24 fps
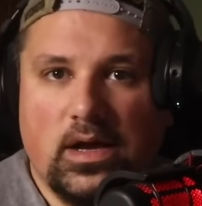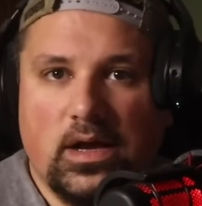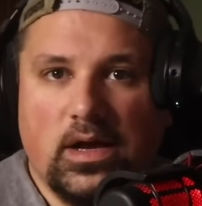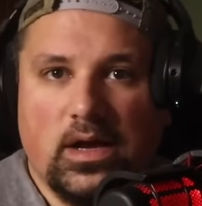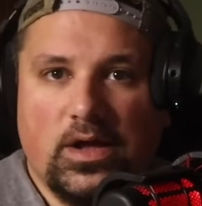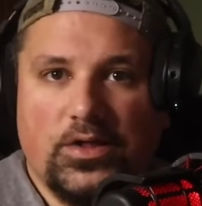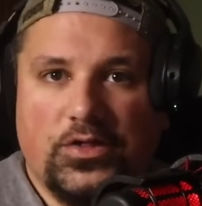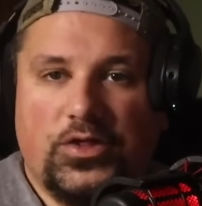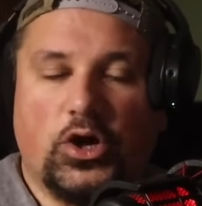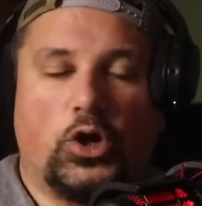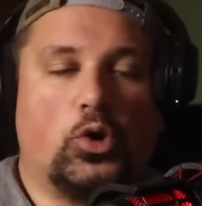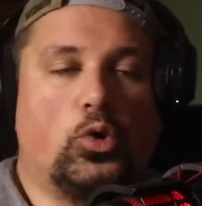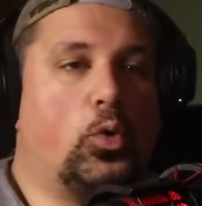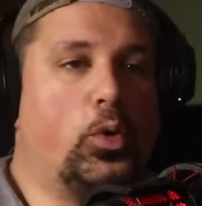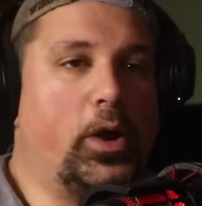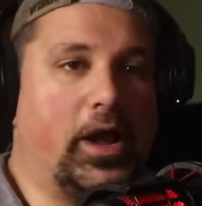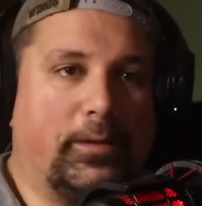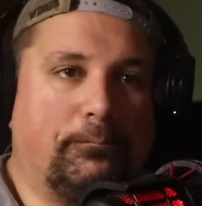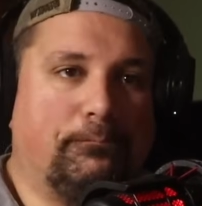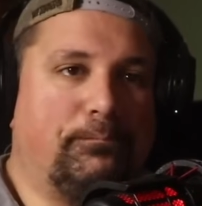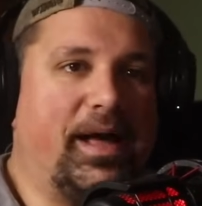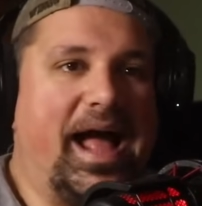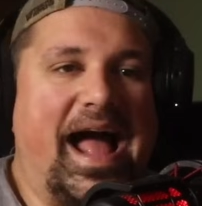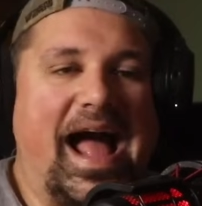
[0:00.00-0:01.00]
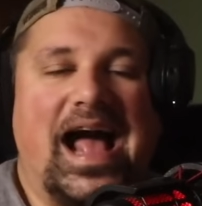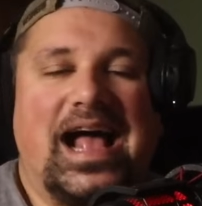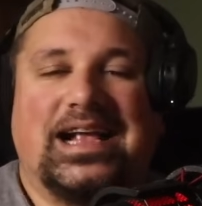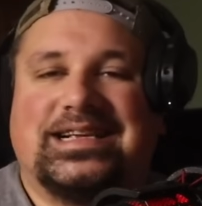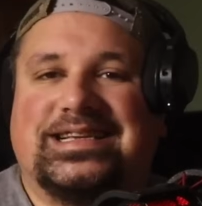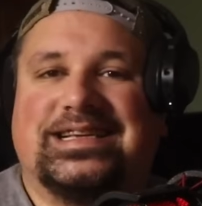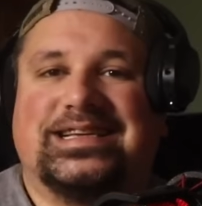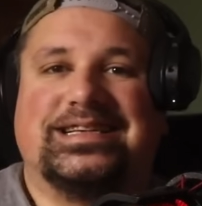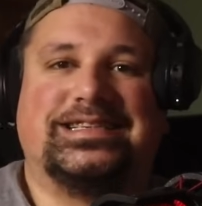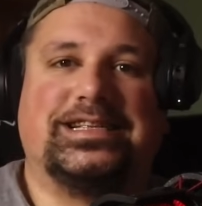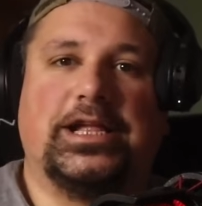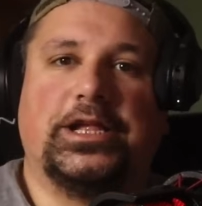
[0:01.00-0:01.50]
The quick
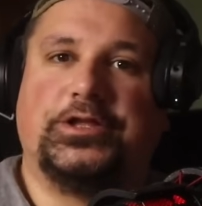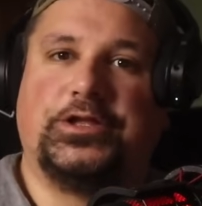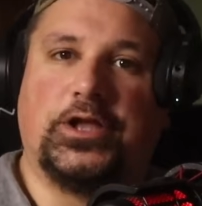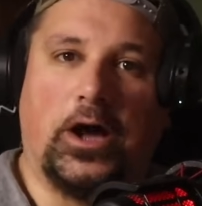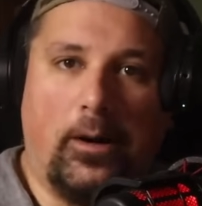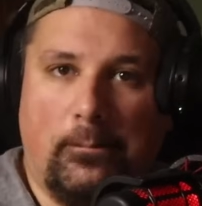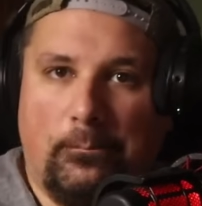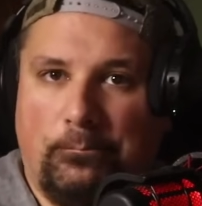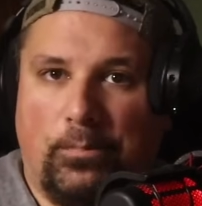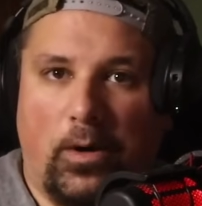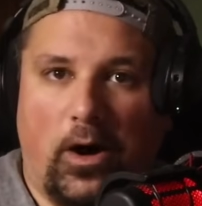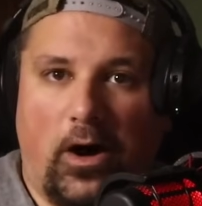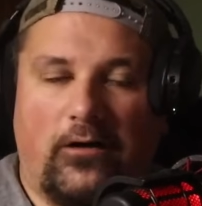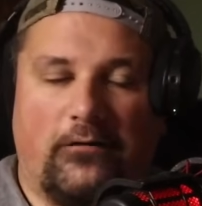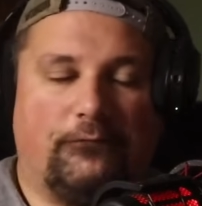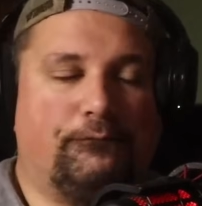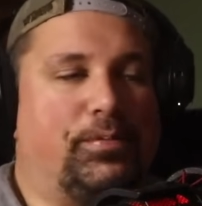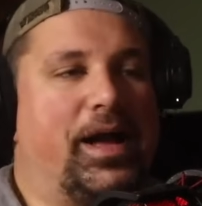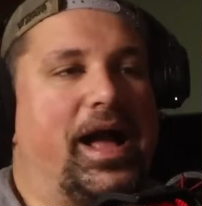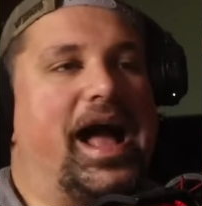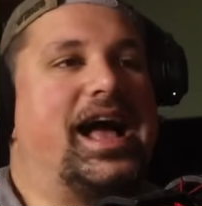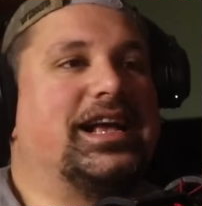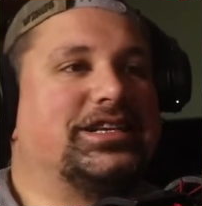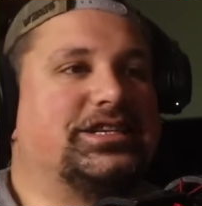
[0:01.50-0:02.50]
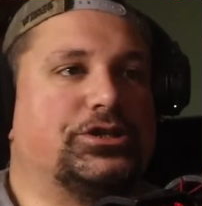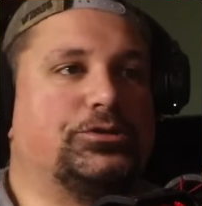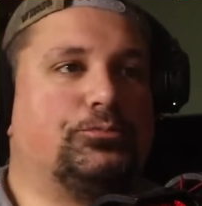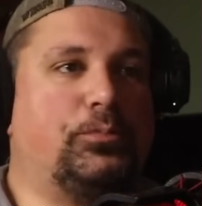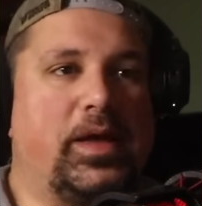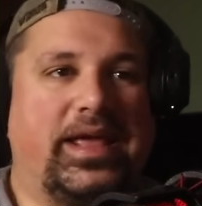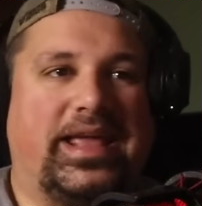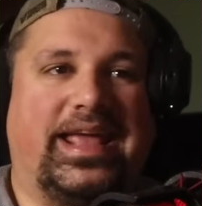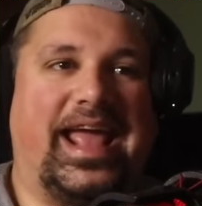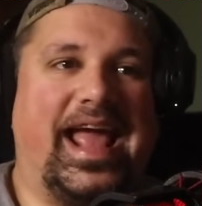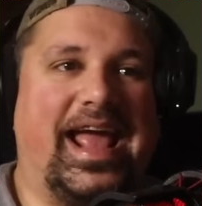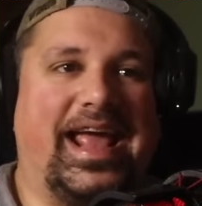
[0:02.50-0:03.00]
passes, the dump-off passes, we
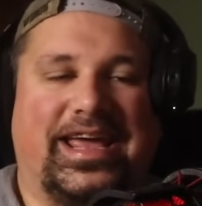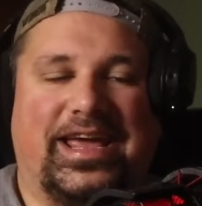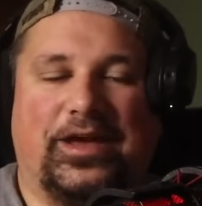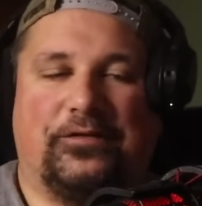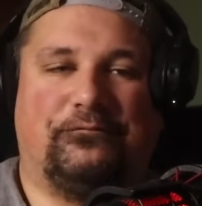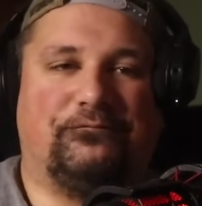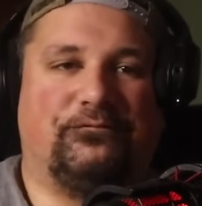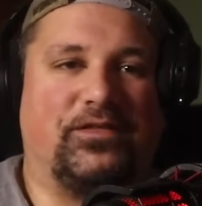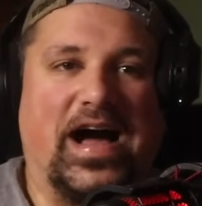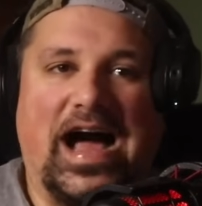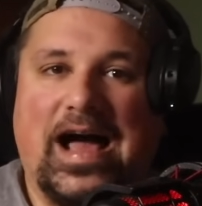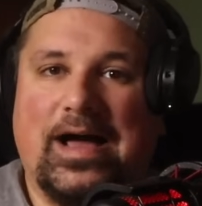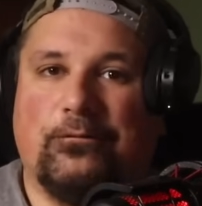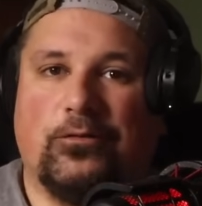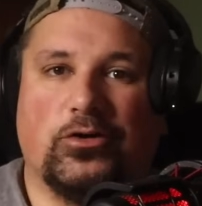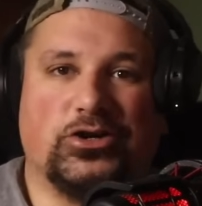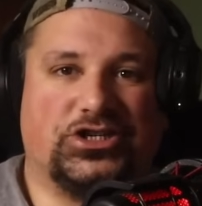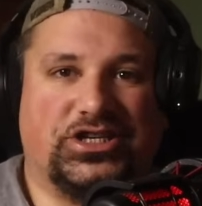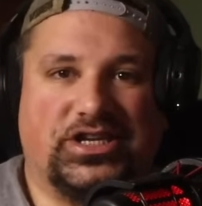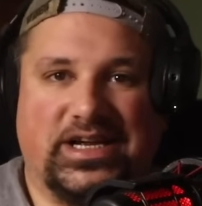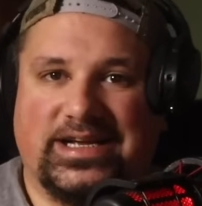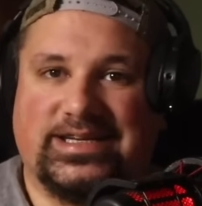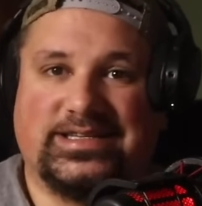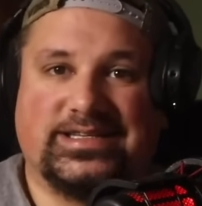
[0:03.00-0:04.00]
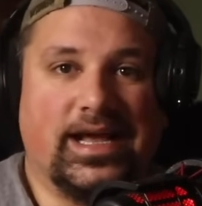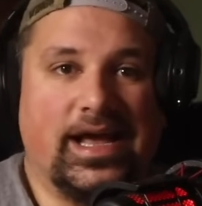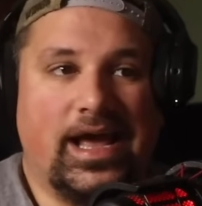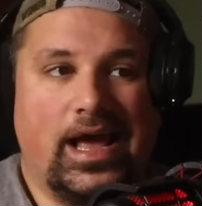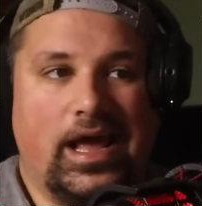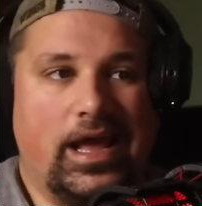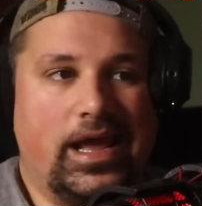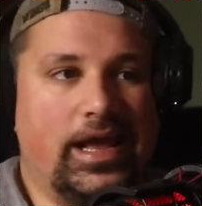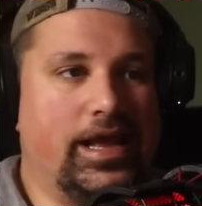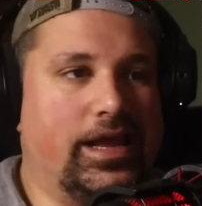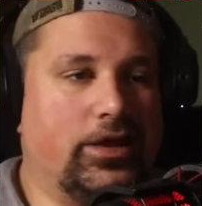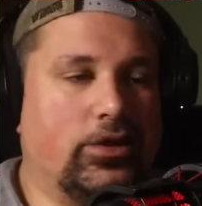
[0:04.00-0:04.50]
can't get five or six
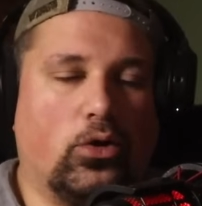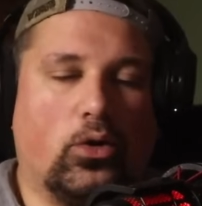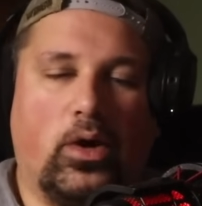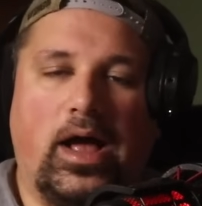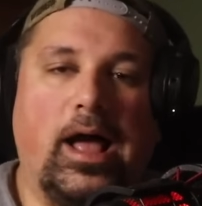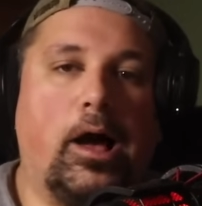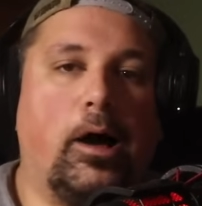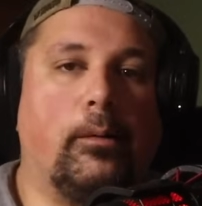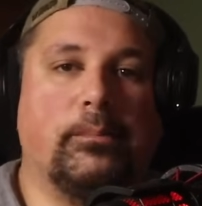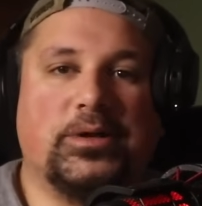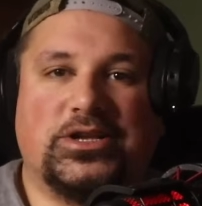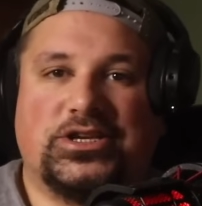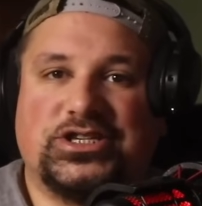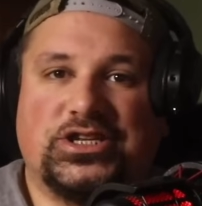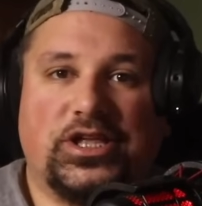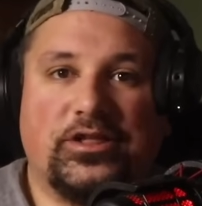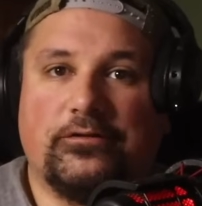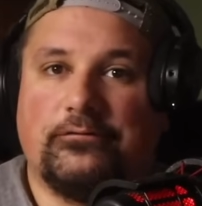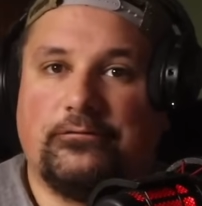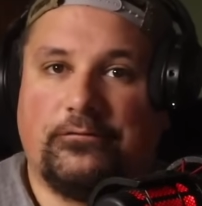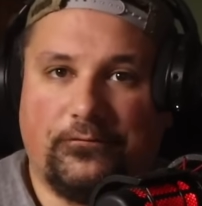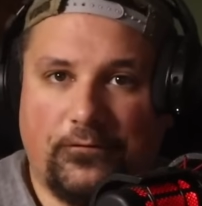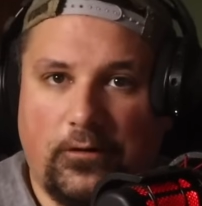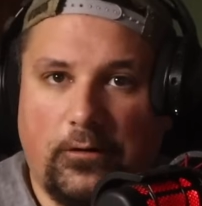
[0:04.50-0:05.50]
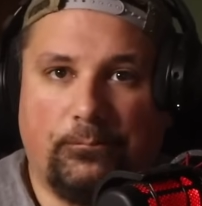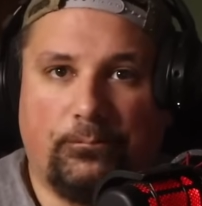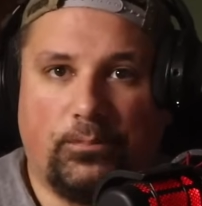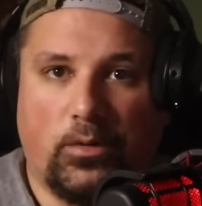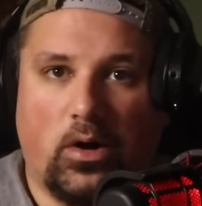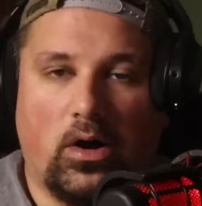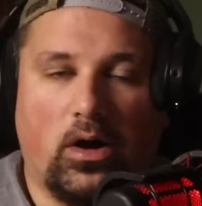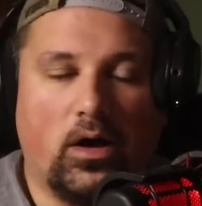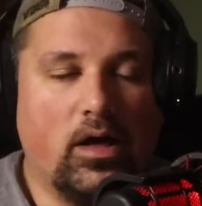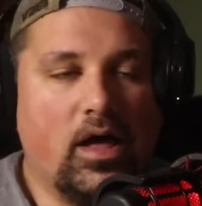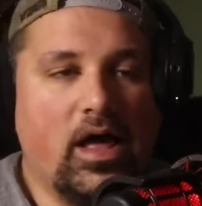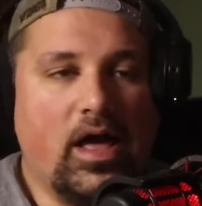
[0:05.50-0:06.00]
Eagle helmets to the
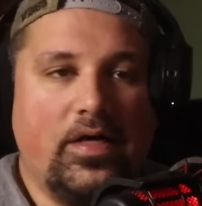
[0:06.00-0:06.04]
football.